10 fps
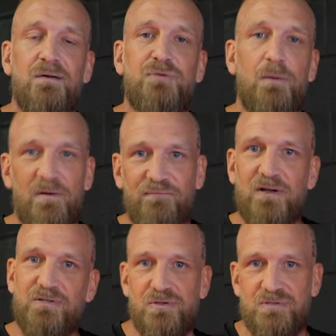don't be
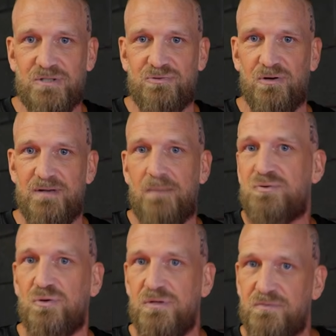afraid to use this drill. Yeah, I'm
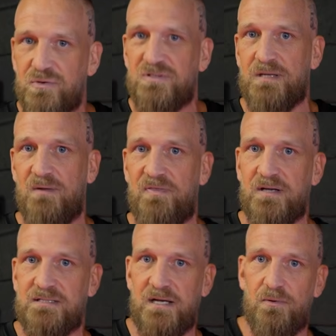sure you do similar
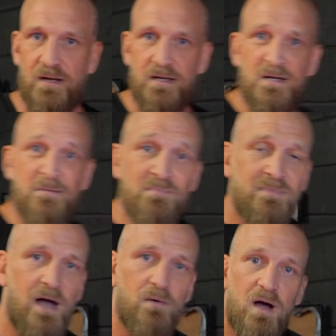things anyway.
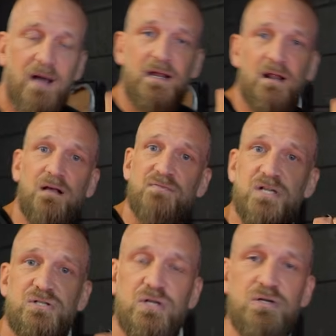Now, again, like I've
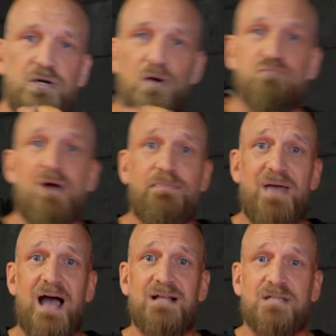said to you, you've got to wrap the
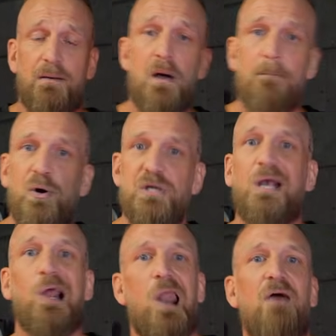hands up, put your
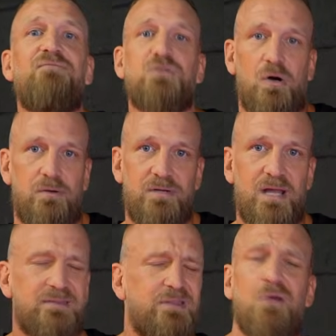gloves on.
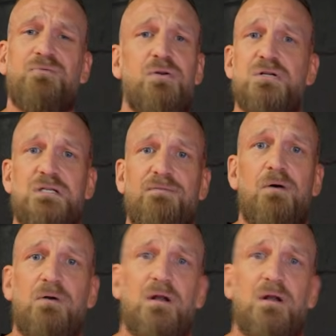Yeah, don't do this without